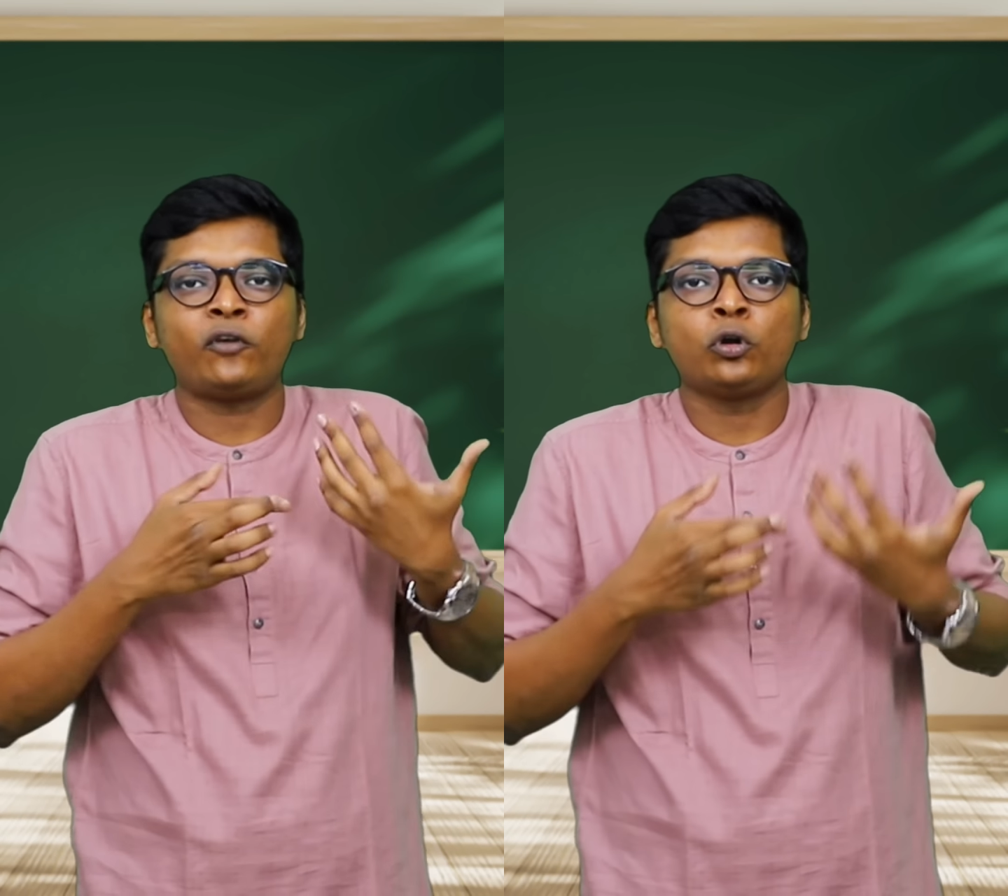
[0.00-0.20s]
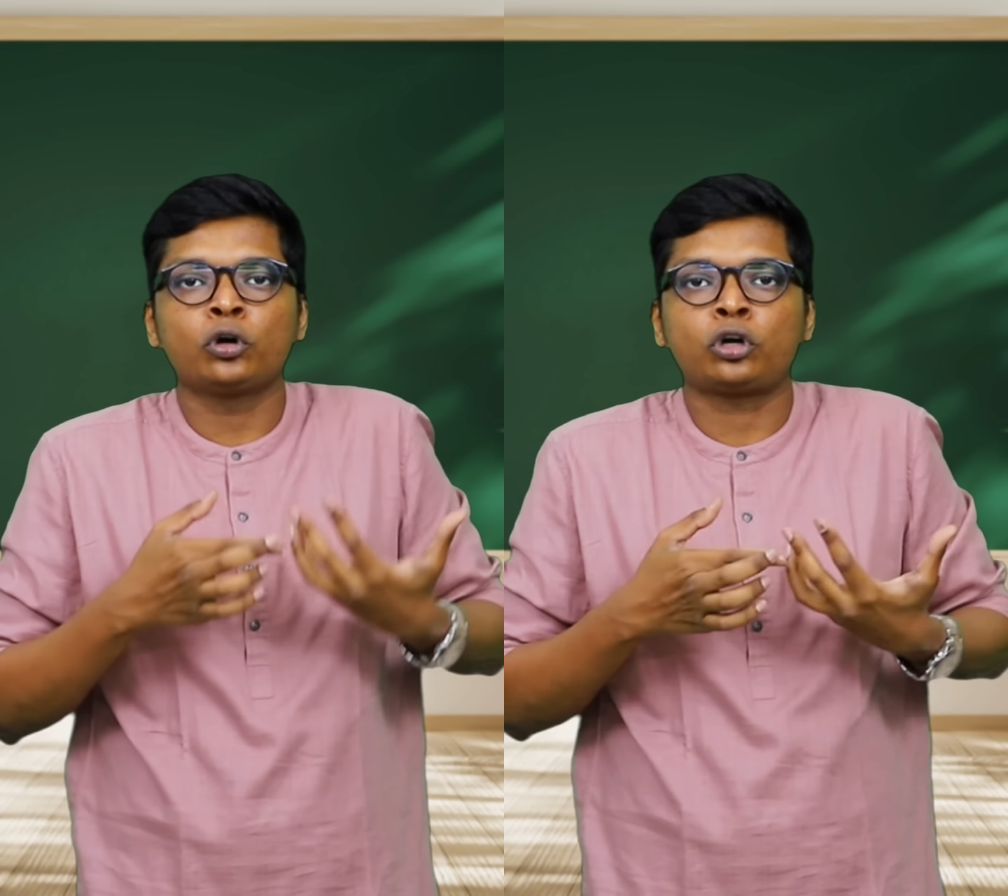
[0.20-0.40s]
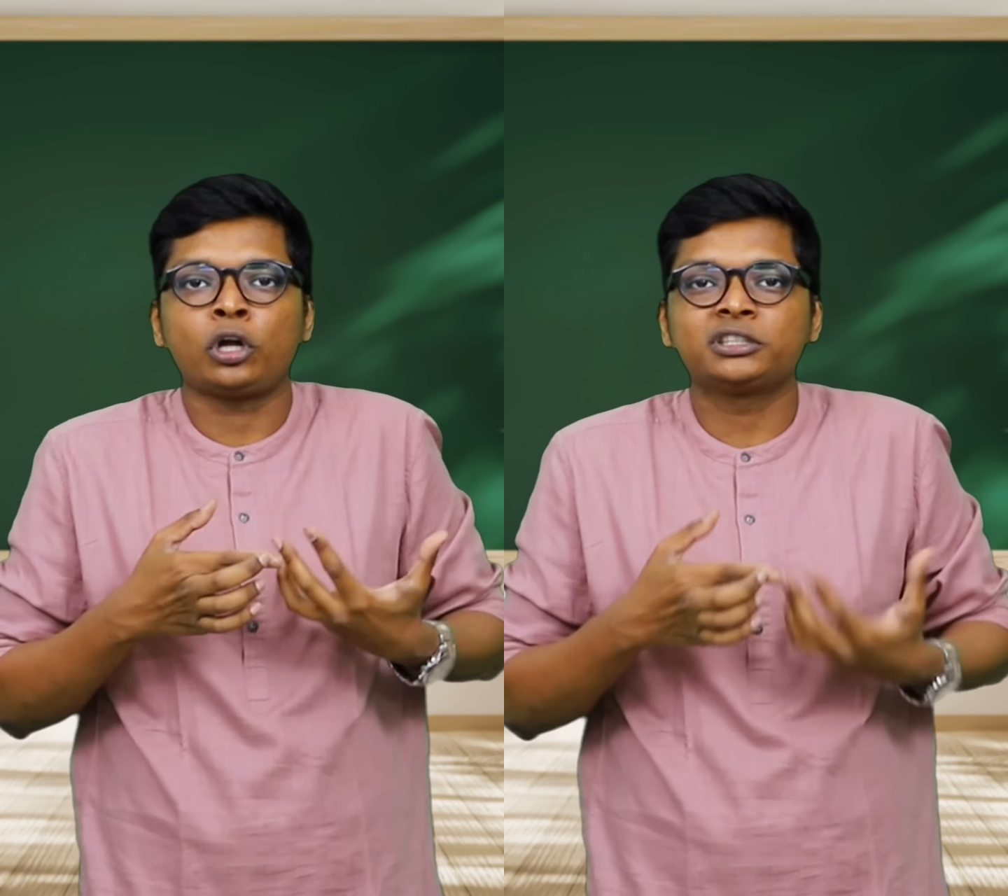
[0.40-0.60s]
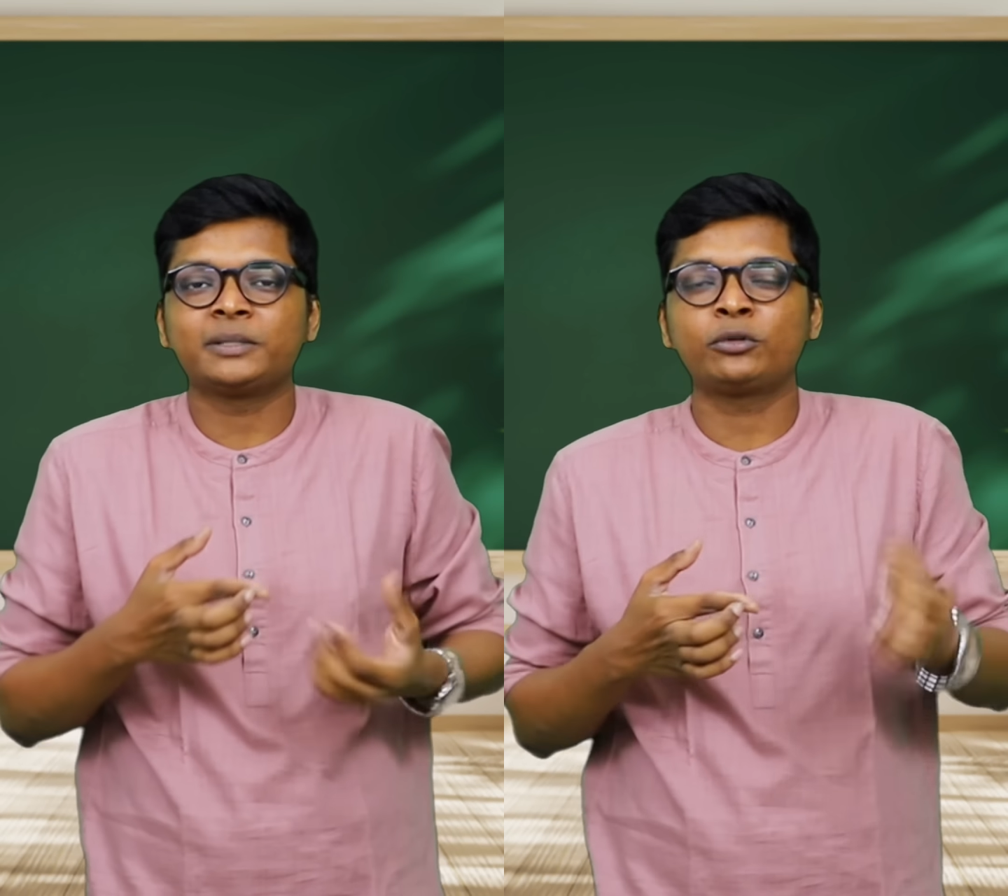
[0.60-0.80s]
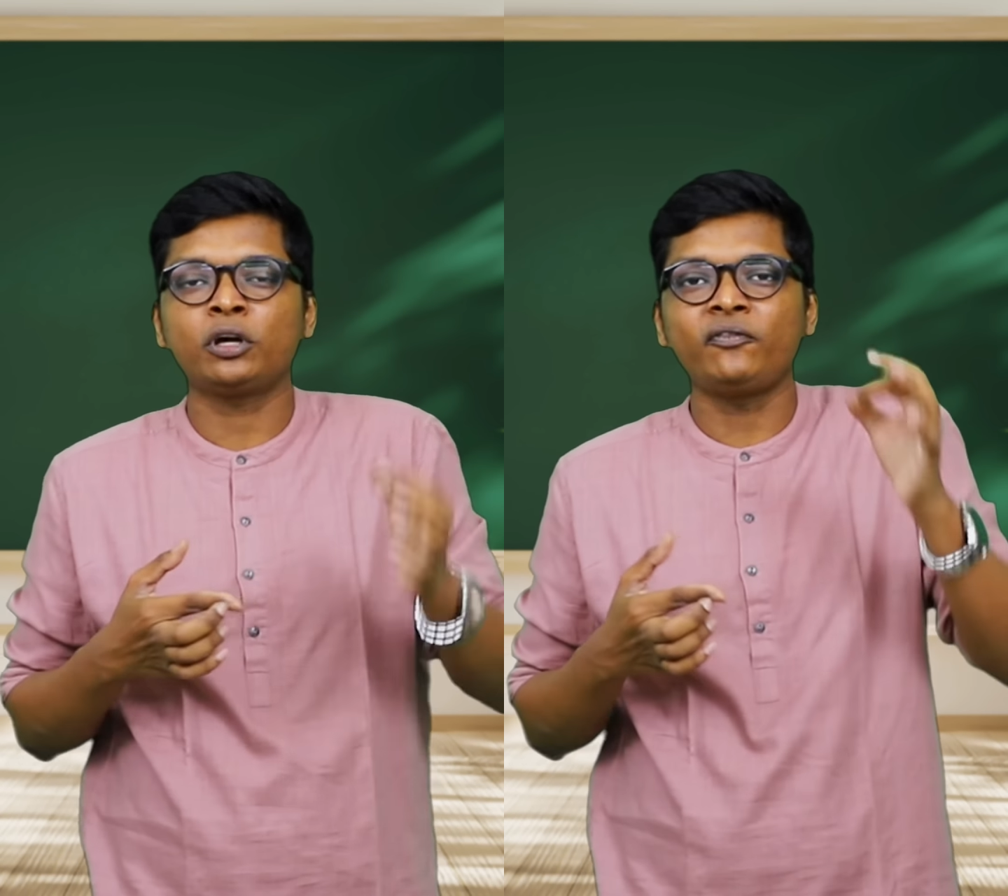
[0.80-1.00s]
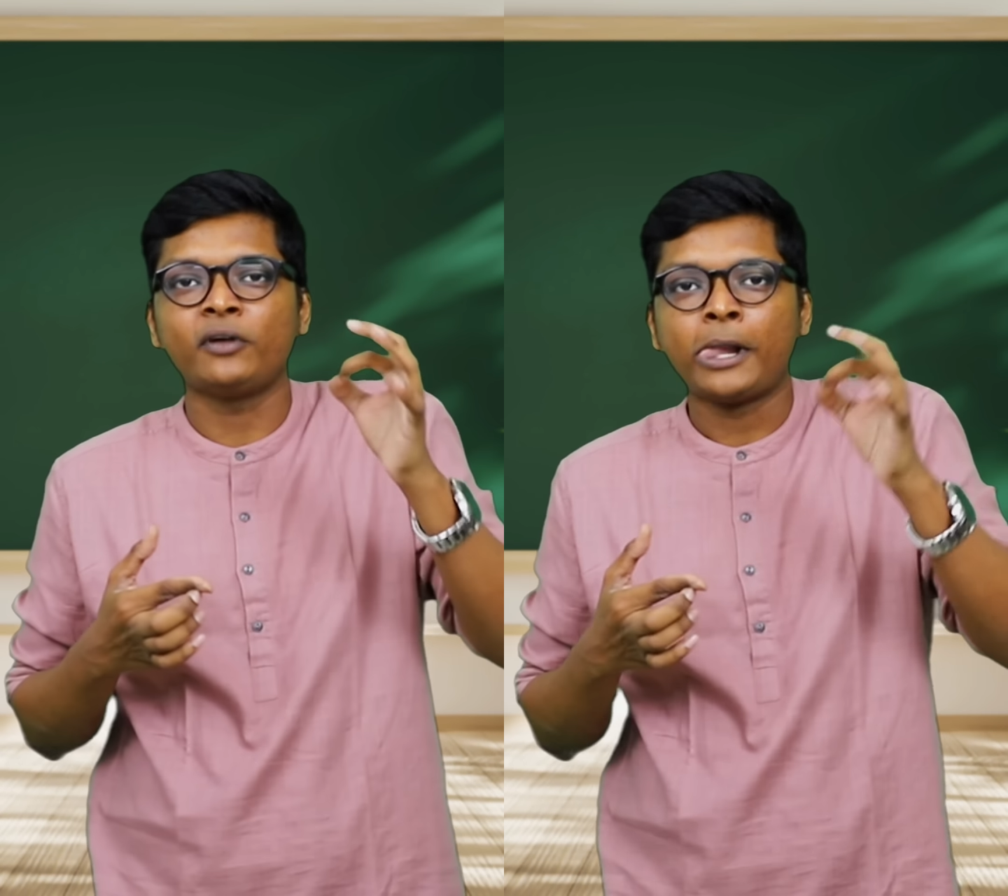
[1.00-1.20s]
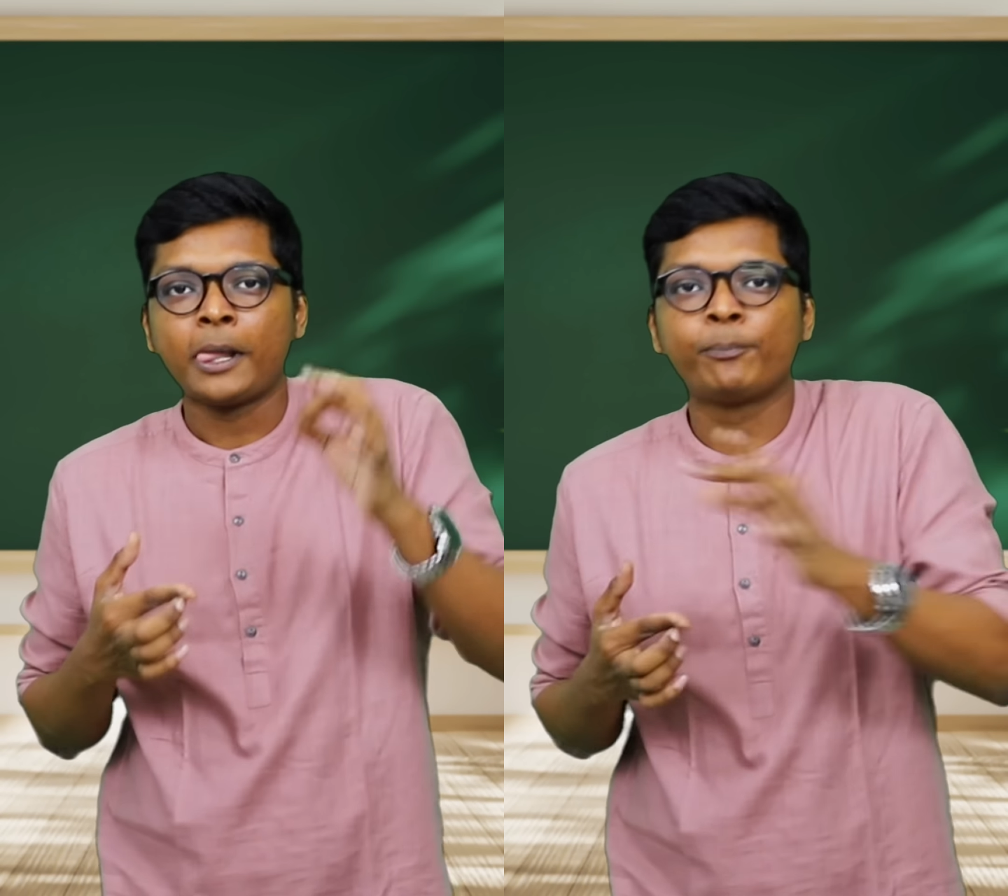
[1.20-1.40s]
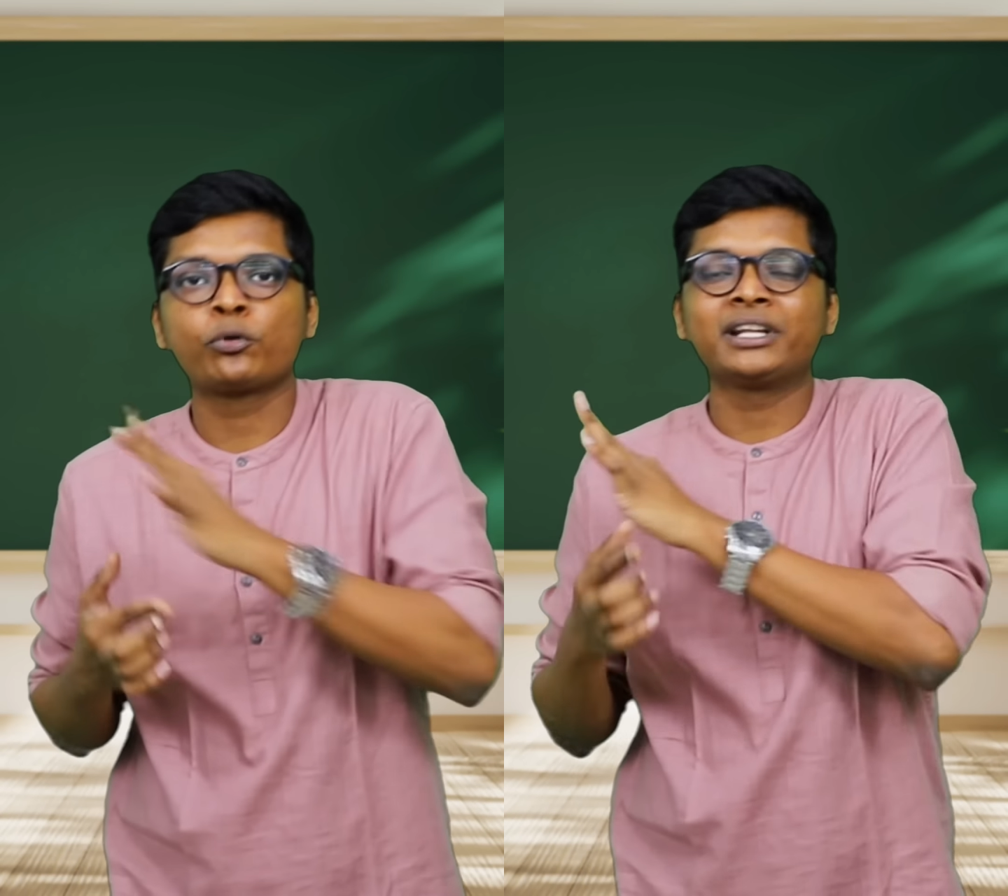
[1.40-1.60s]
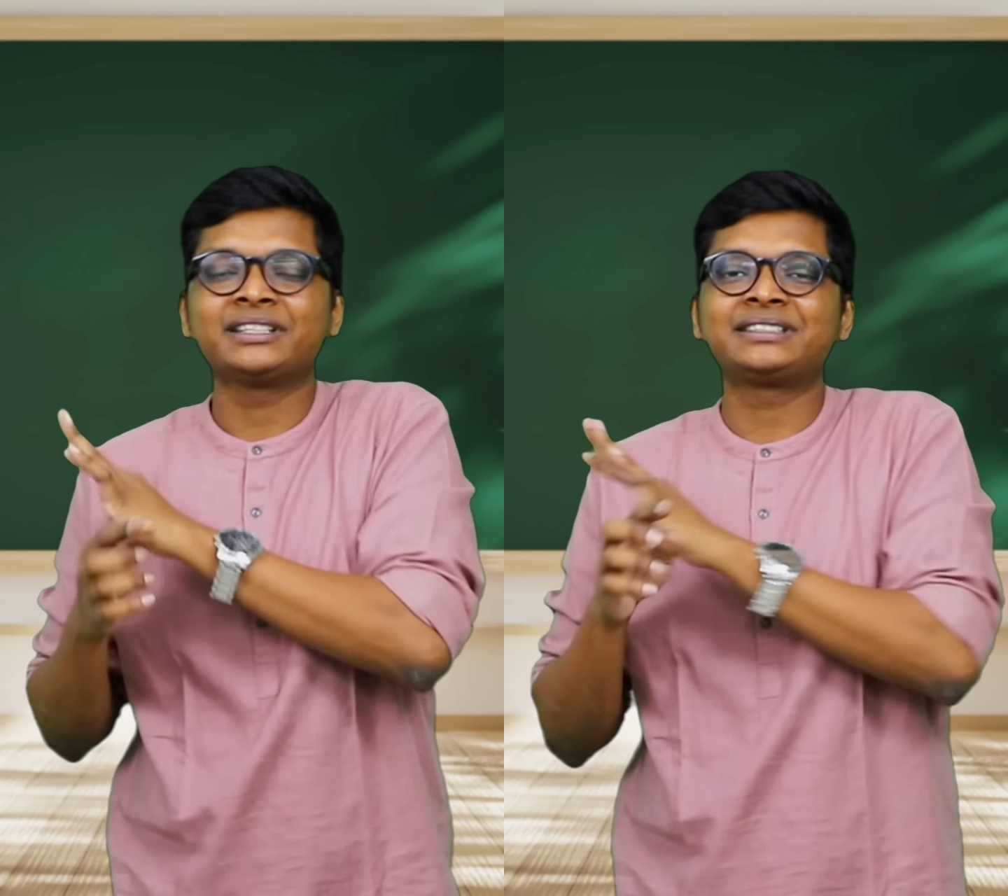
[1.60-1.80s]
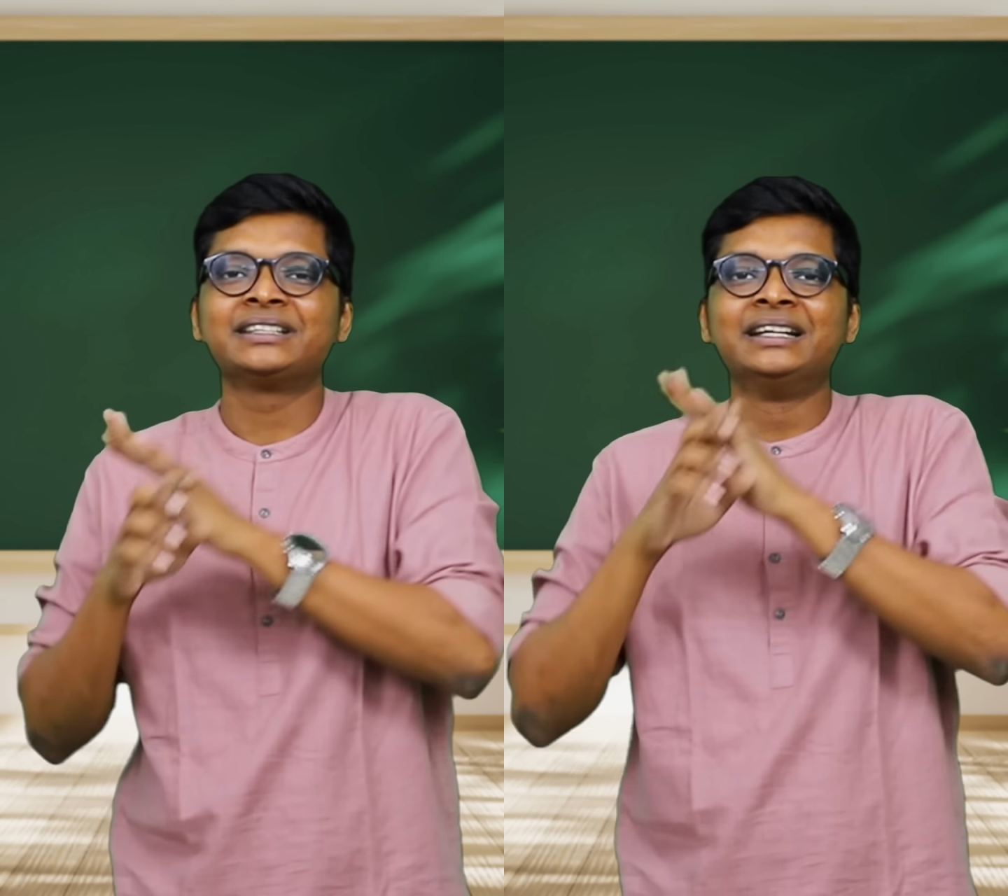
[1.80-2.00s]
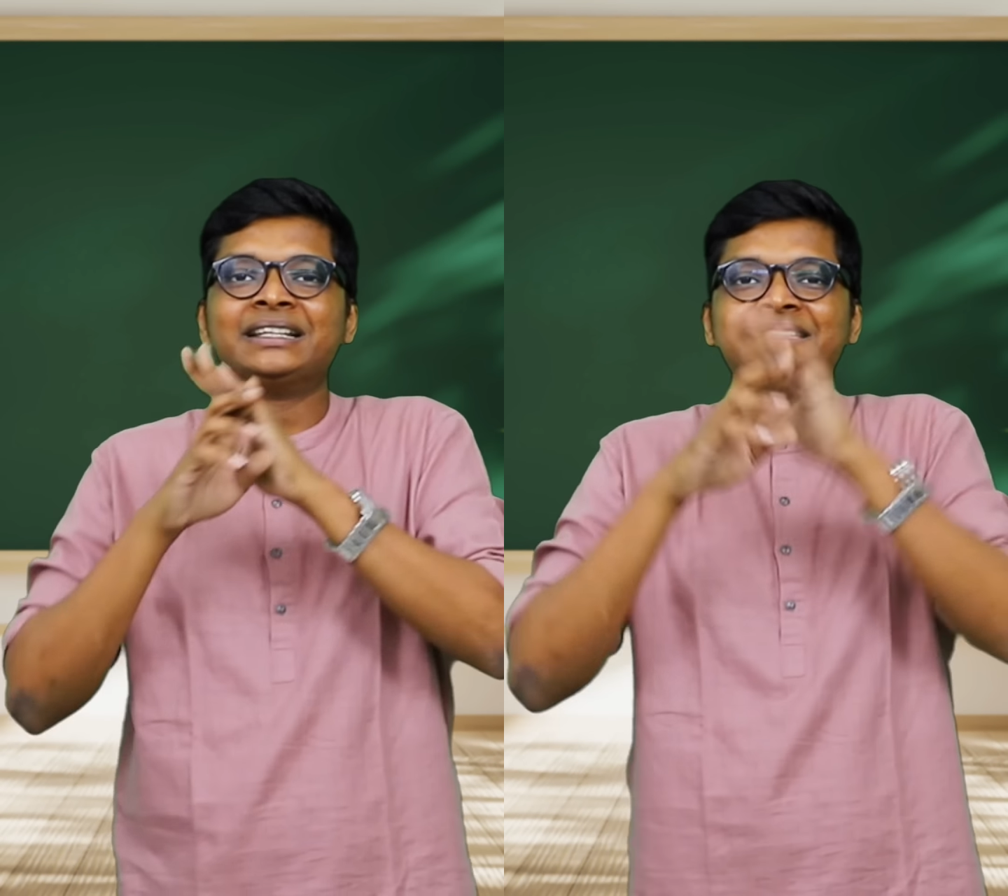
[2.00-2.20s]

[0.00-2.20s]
follow concept of prudence.